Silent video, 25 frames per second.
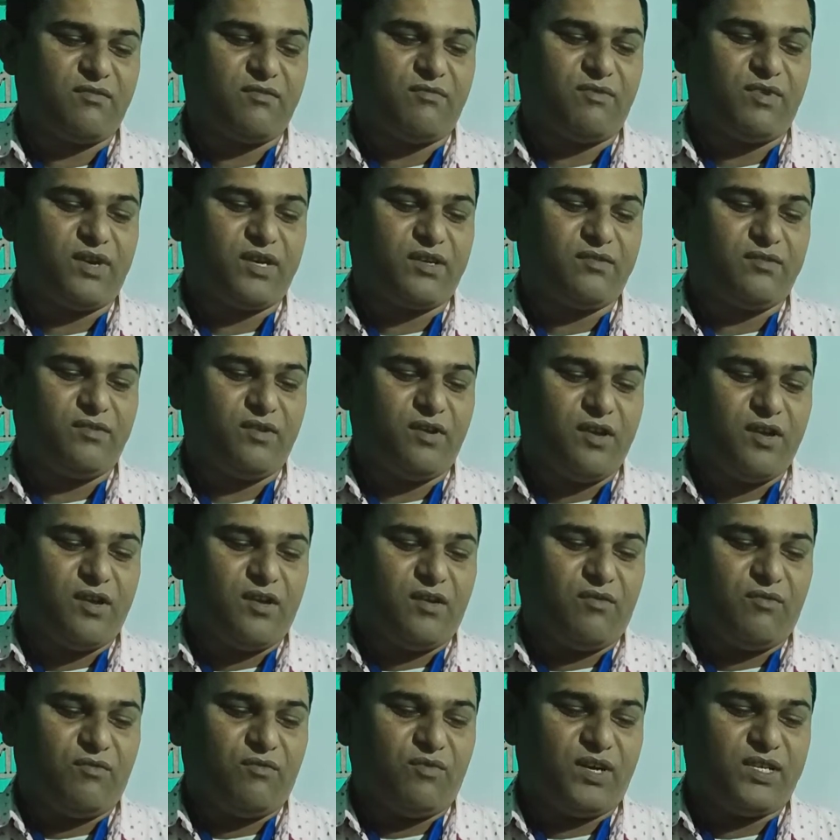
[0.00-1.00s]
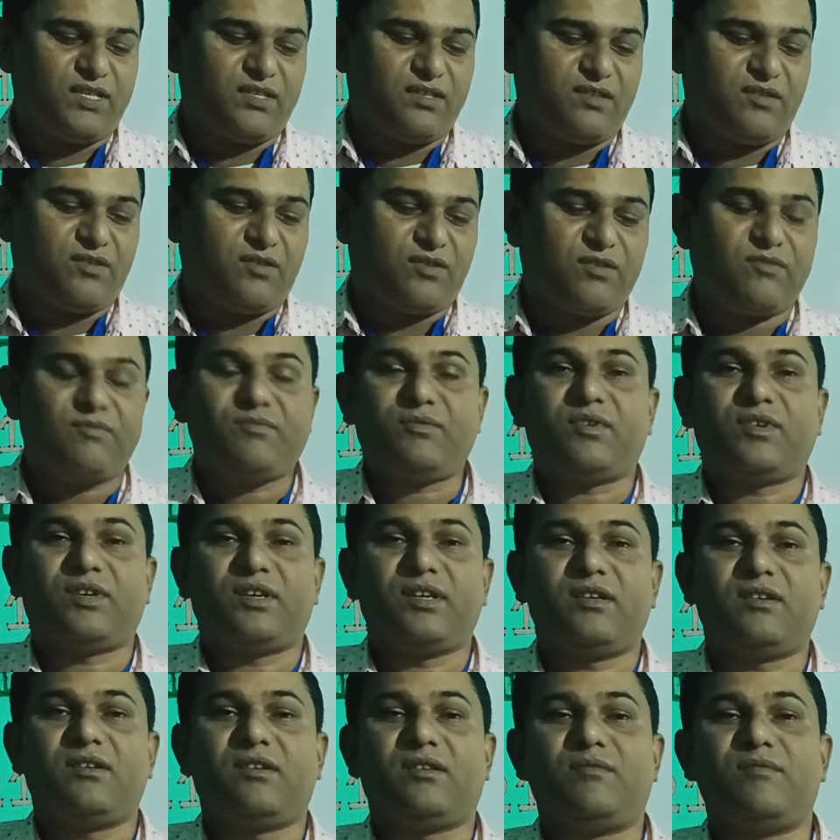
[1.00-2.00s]
What was not
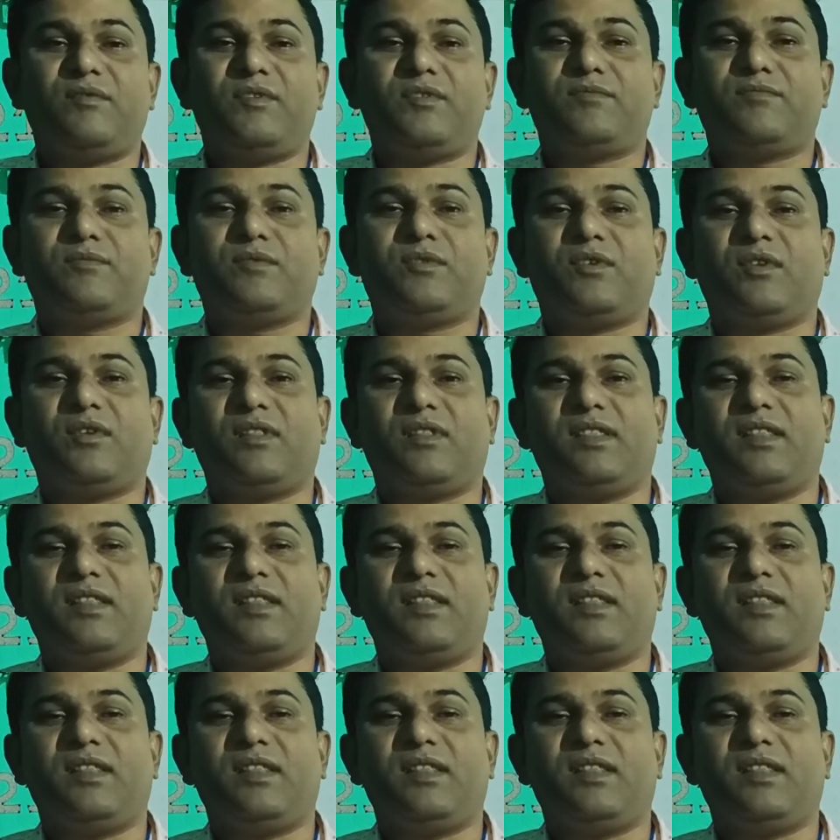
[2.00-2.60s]
spoken of the soul.